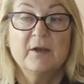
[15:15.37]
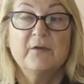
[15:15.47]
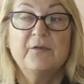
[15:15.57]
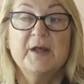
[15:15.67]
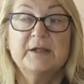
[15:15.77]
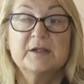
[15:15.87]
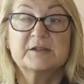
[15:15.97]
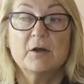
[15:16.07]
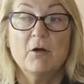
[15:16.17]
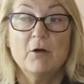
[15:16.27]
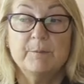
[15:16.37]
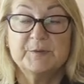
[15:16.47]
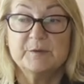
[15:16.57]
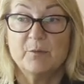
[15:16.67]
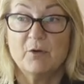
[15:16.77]
that is
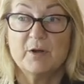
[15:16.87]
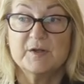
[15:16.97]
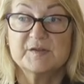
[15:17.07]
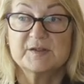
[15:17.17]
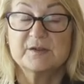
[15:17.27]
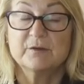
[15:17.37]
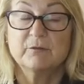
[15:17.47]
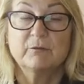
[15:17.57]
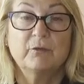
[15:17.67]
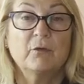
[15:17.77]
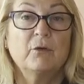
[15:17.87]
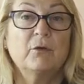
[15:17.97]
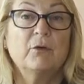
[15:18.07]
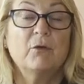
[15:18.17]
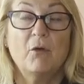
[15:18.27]
optimized
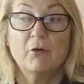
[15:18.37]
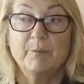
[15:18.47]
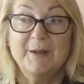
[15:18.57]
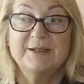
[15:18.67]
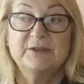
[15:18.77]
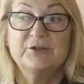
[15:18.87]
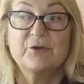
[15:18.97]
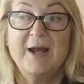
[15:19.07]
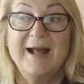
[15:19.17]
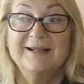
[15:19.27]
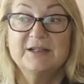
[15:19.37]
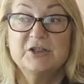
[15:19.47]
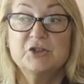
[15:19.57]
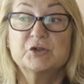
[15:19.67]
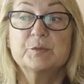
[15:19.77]
for augmented
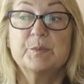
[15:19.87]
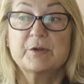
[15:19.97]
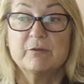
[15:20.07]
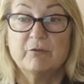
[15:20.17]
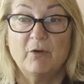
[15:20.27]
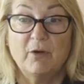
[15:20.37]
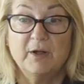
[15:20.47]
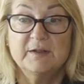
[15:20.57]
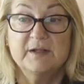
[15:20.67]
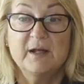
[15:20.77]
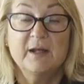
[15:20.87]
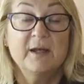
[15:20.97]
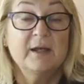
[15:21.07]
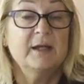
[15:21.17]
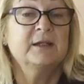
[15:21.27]
reality to provide
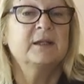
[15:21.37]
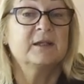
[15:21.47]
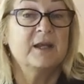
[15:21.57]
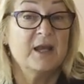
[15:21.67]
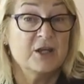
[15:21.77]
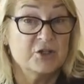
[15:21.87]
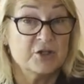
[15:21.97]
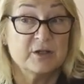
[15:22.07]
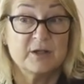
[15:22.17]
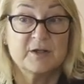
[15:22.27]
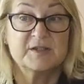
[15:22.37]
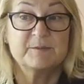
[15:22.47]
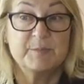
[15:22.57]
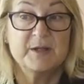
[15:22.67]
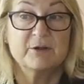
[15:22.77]
an engaging
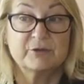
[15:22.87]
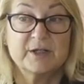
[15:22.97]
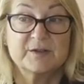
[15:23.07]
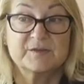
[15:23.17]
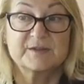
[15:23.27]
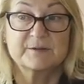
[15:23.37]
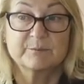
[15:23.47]
experience.